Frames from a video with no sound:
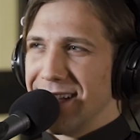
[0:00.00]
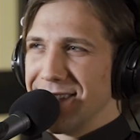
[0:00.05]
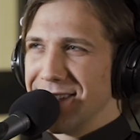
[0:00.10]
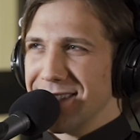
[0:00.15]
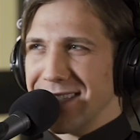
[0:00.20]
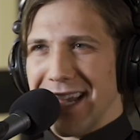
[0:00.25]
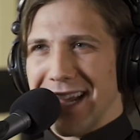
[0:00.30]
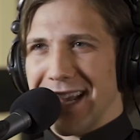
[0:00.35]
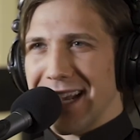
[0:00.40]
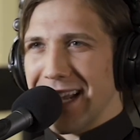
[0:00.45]

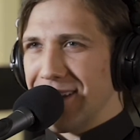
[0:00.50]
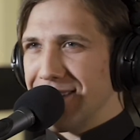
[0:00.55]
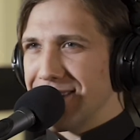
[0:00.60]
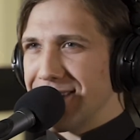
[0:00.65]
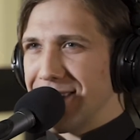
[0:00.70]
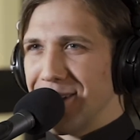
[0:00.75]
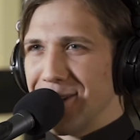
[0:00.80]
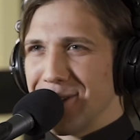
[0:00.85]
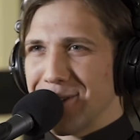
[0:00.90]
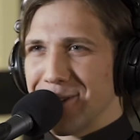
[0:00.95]
just hanging out
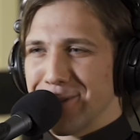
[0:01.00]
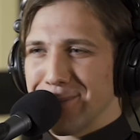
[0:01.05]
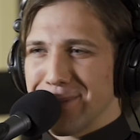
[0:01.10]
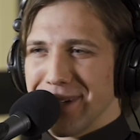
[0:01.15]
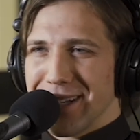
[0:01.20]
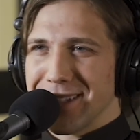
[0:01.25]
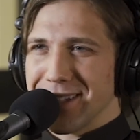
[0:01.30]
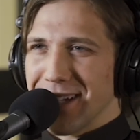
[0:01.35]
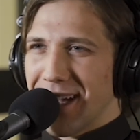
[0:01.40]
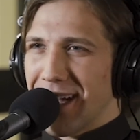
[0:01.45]
with the youth group,
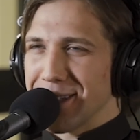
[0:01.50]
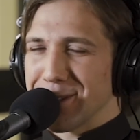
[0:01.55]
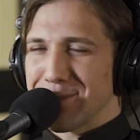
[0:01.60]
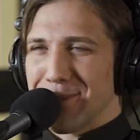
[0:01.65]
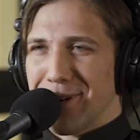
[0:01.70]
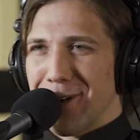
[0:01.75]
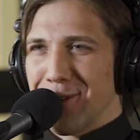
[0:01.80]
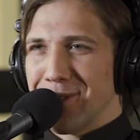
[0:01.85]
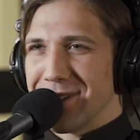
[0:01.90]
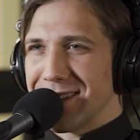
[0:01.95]
playing
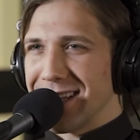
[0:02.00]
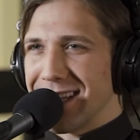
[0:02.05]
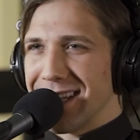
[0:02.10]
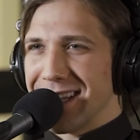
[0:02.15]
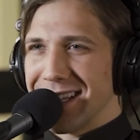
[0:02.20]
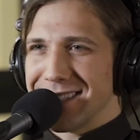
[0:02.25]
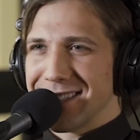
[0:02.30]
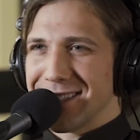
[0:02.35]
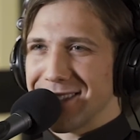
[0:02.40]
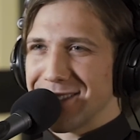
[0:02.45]
dodgeball with the
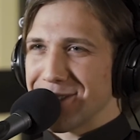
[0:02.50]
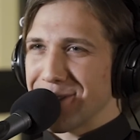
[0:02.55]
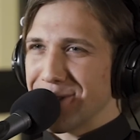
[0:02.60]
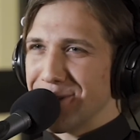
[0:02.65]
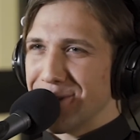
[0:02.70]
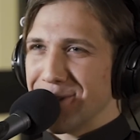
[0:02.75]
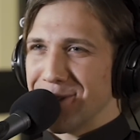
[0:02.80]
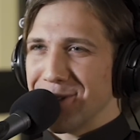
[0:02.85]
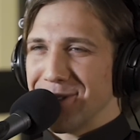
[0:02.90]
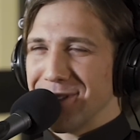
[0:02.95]
kids at the
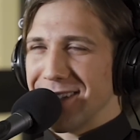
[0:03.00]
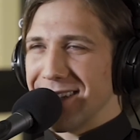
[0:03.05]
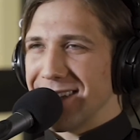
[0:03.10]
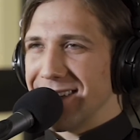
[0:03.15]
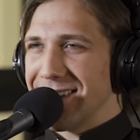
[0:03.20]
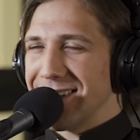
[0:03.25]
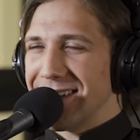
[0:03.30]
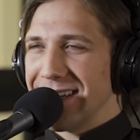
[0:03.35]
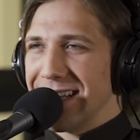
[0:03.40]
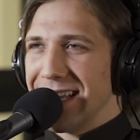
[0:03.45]
school, you
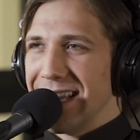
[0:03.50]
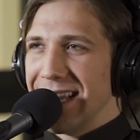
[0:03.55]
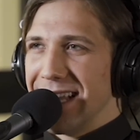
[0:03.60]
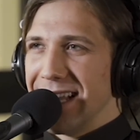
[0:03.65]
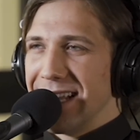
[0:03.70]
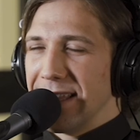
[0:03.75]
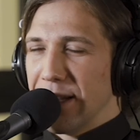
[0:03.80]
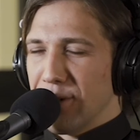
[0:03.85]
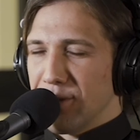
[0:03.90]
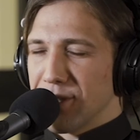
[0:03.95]
know,
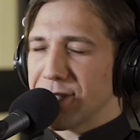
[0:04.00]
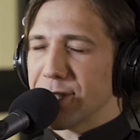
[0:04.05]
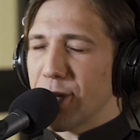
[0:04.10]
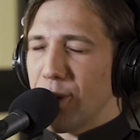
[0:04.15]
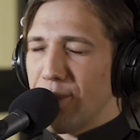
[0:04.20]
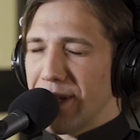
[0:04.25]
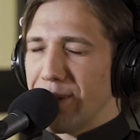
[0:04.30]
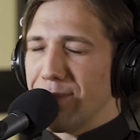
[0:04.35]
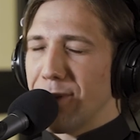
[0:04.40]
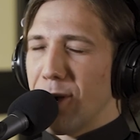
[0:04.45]
there were
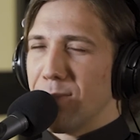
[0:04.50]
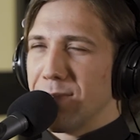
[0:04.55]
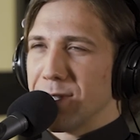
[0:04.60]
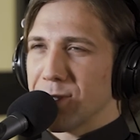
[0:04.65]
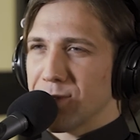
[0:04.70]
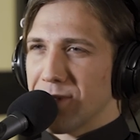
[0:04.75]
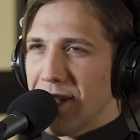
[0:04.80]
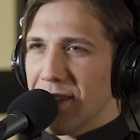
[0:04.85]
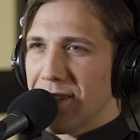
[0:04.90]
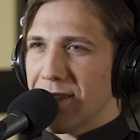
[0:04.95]
so many
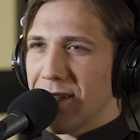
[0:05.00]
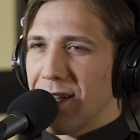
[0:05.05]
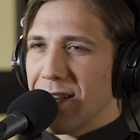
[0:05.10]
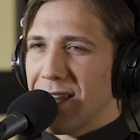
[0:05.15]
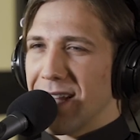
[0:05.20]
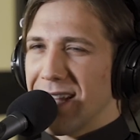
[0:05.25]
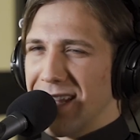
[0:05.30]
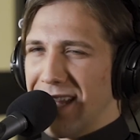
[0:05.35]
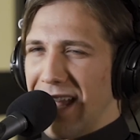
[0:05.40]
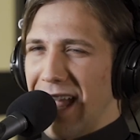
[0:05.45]
moments where I thought,
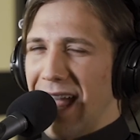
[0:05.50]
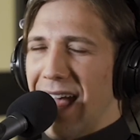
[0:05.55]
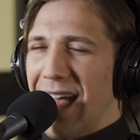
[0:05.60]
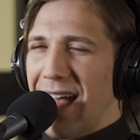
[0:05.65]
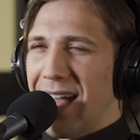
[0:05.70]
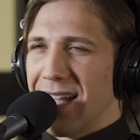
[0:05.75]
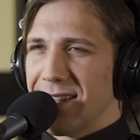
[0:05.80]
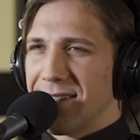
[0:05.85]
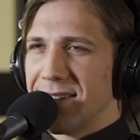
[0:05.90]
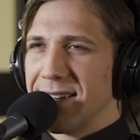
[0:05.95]
like,
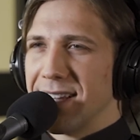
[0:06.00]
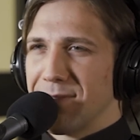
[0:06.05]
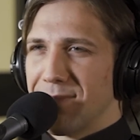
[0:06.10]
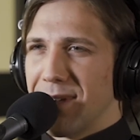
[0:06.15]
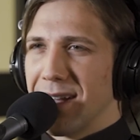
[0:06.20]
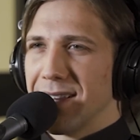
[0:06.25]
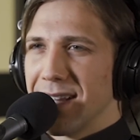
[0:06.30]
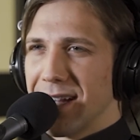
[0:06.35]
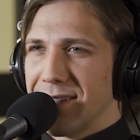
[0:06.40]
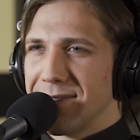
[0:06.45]
yeah, I could give
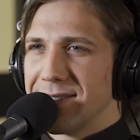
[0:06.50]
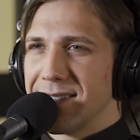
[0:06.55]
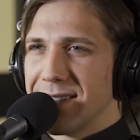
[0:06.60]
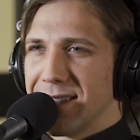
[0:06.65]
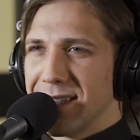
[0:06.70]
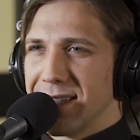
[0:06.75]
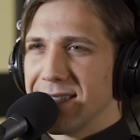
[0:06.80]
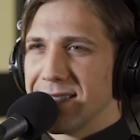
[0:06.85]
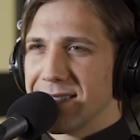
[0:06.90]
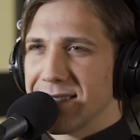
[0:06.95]
my life to
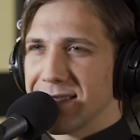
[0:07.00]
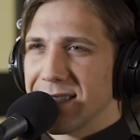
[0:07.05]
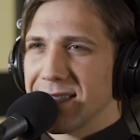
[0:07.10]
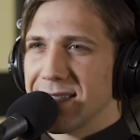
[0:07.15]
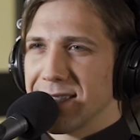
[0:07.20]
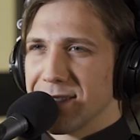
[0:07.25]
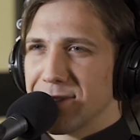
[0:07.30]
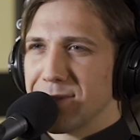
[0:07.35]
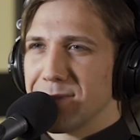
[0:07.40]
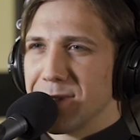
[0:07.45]
this. Like,
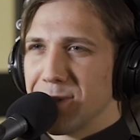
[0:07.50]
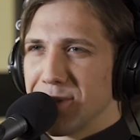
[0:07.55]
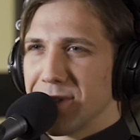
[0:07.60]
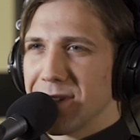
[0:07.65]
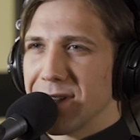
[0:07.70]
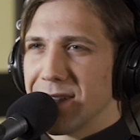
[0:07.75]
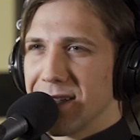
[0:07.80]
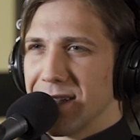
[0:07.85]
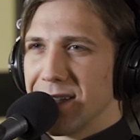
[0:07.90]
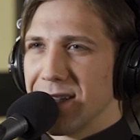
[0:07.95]
this would be
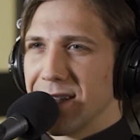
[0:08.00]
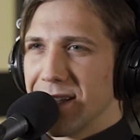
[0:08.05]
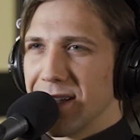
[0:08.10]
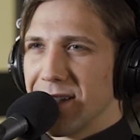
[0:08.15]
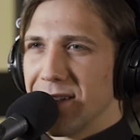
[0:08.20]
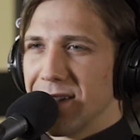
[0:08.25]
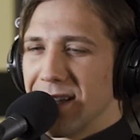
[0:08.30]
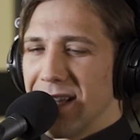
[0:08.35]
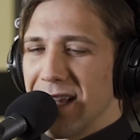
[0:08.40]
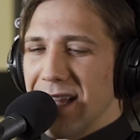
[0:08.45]
worth it, you
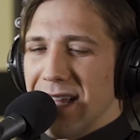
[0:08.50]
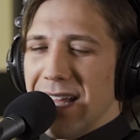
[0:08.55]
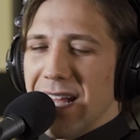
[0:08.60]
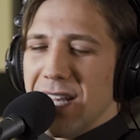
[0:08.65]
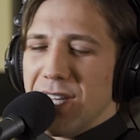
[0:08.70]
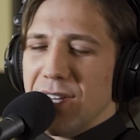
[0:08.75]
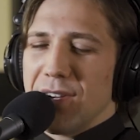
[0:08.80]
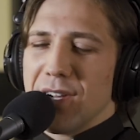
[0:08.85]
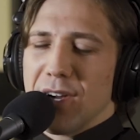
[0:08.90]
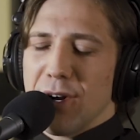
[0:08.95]
know, and,
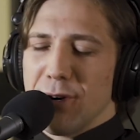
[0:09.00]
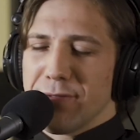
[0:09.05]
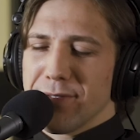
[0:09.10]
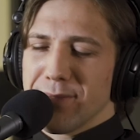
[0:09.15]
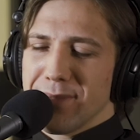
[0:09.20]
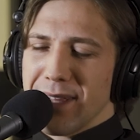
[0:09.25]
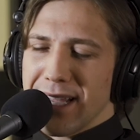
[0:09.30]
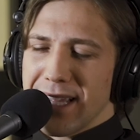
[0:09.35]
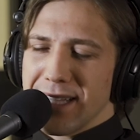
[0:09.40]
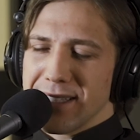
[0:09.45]
and you go
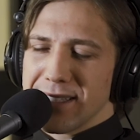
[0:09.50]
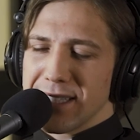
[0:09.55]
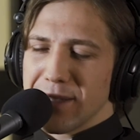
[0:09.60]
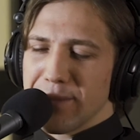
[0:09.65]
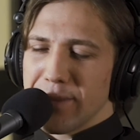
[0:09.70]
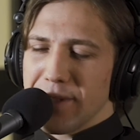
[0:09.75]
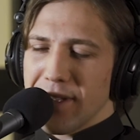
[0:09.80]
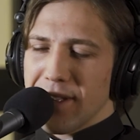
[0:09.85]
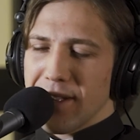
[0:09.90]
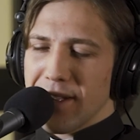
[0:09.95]
from like in
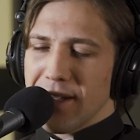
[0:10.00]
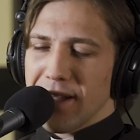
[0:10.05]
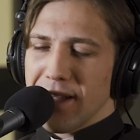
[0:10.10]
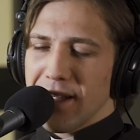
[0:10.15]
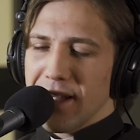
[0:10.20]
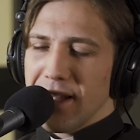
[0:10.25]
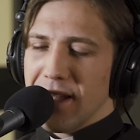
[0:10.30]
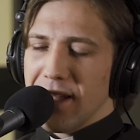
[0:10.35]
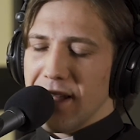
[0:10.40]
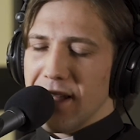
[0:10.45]
seminary,
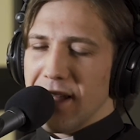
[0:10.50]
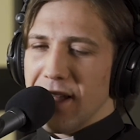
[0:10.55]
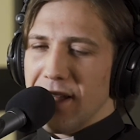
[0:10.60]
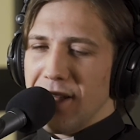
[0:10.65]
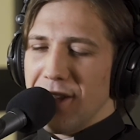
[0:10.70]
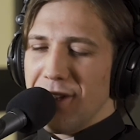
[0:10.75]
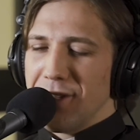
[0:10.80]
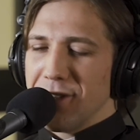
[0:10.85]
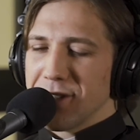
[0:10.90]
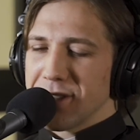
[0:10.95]

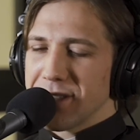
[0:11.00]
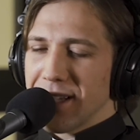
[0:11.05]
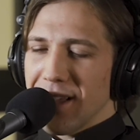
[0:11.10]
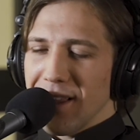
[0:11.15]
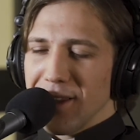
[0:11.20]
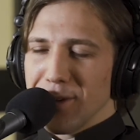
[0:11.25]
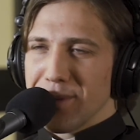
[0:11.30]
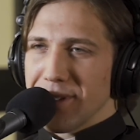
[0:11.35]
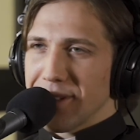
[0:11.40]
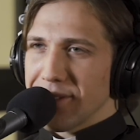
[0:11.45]
you know you're
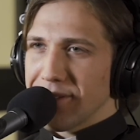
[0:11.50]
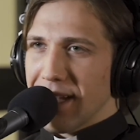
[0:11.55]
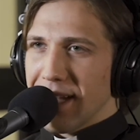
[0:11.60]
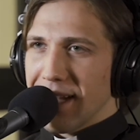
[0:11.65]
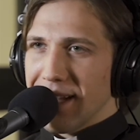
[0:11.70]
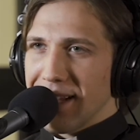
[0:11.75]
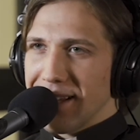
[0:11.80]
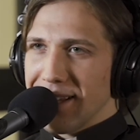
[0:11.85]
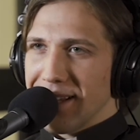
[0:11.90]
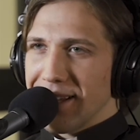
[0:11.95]
celibate,
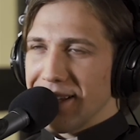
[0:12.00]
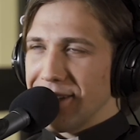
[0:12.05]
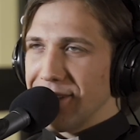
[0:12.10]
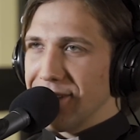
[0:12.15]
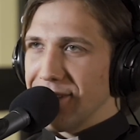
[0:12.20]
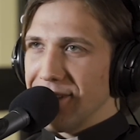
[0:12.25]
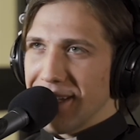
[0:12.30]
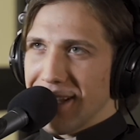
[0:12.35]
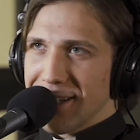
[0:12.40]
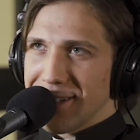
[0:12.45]
right? You know uh-huh.
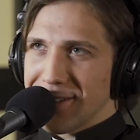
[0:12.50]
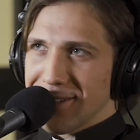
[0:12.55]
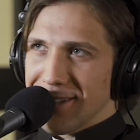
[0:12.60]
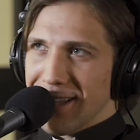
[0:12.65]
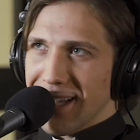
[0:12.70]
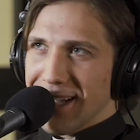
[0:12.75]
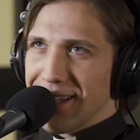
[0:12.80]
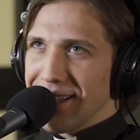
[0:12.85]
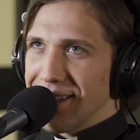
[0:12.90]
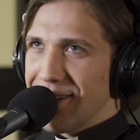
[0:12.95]
you're looking to
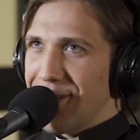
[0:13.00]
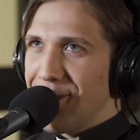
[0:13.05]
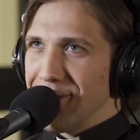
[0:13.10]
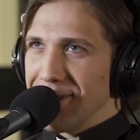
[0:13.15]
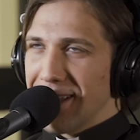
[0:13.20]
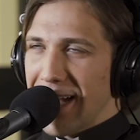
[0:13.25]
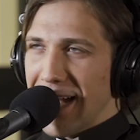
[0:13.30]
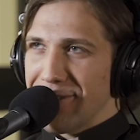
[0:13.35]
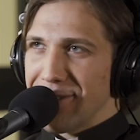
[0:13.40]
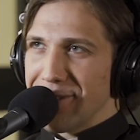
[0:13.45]
like a whole
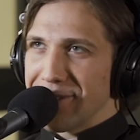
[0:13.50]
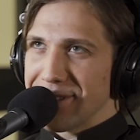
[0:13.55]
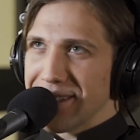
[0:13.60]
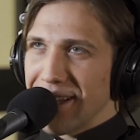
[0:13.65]
life of